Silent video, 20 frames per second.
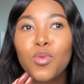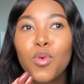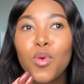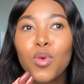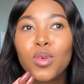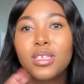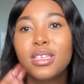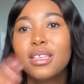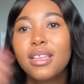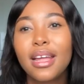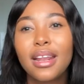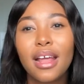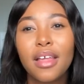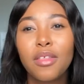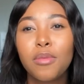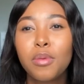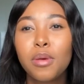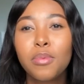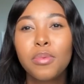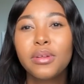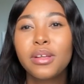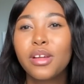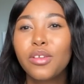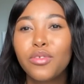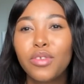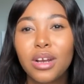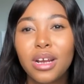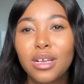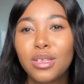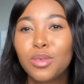see that other people can
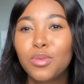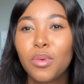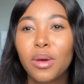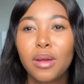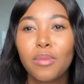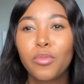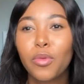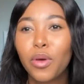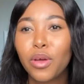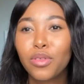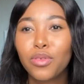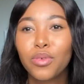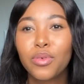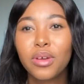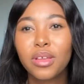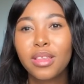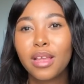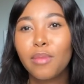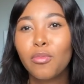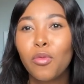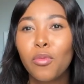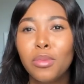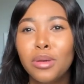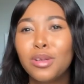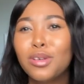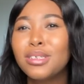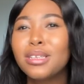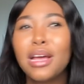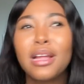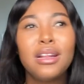relate to what I'm going through in that moment,
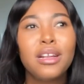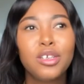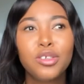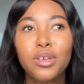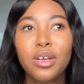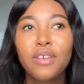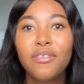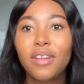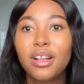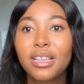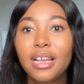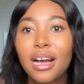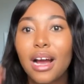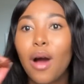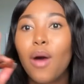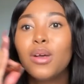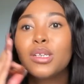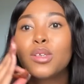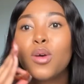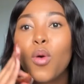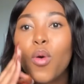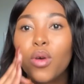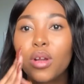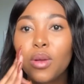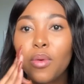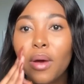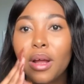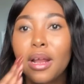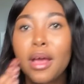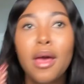because I literally felt like I was the only
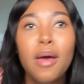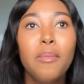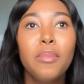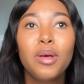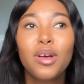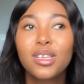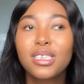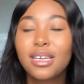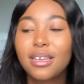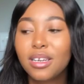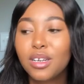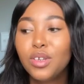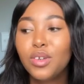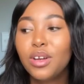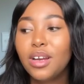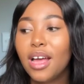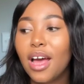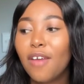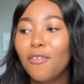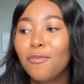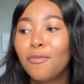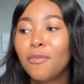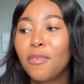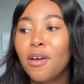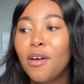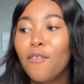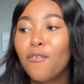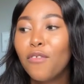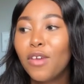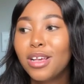one, because I didn't really have
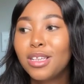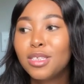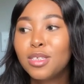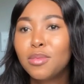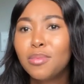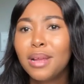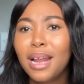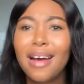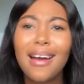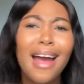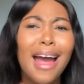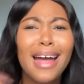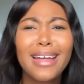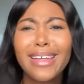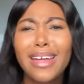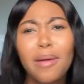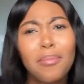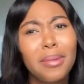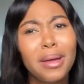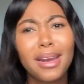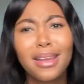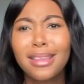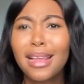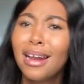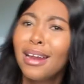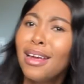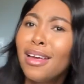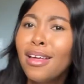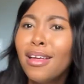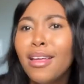friends to be like, ah,
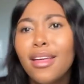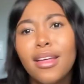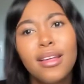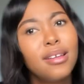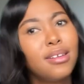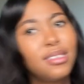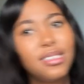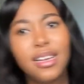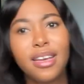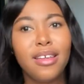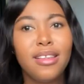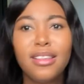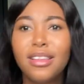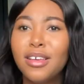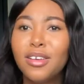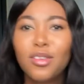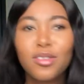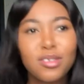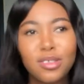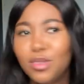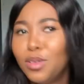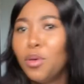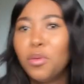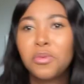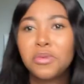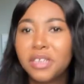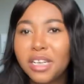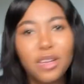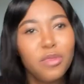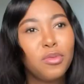Jade, because no,
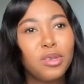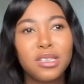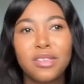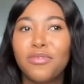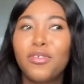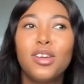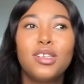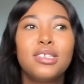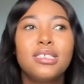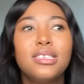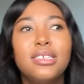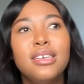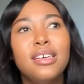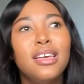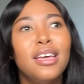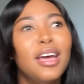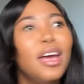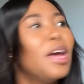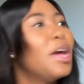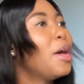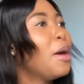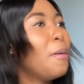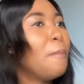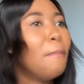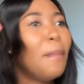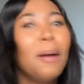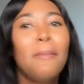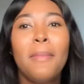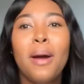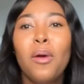Jade was in varsity,
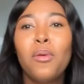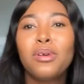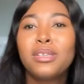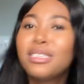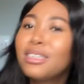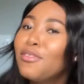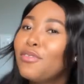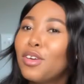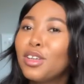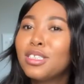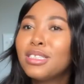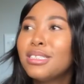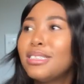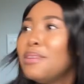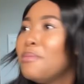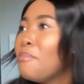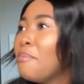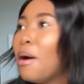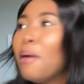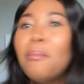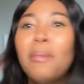Mang was in varsity, Mang